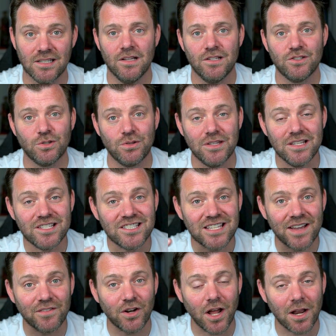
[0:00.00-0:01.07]
So these
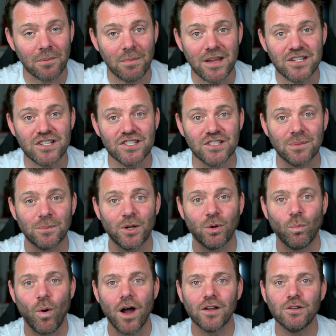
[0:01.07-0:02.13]
7 automations I'm going to
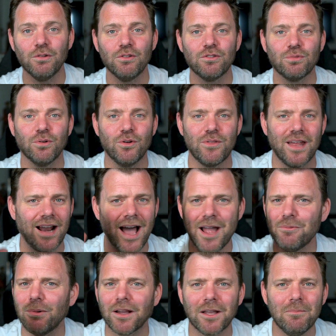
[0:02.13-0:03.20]
walk you through that I
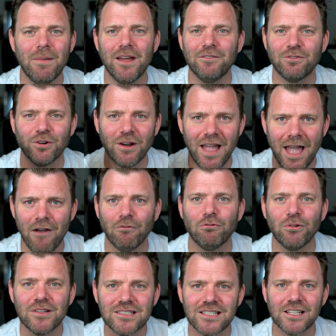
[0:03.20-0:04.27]
recommend for
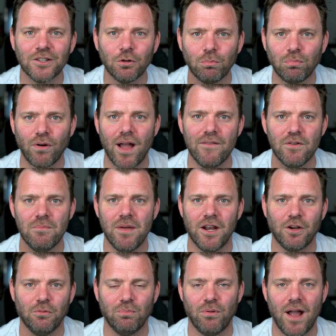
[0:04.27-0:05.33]
every single private
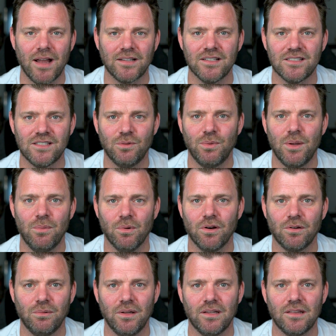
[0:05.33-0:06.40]
medical practice that we work
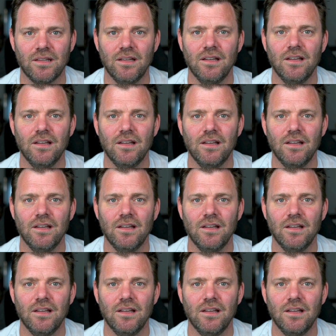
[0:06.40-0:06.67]
with.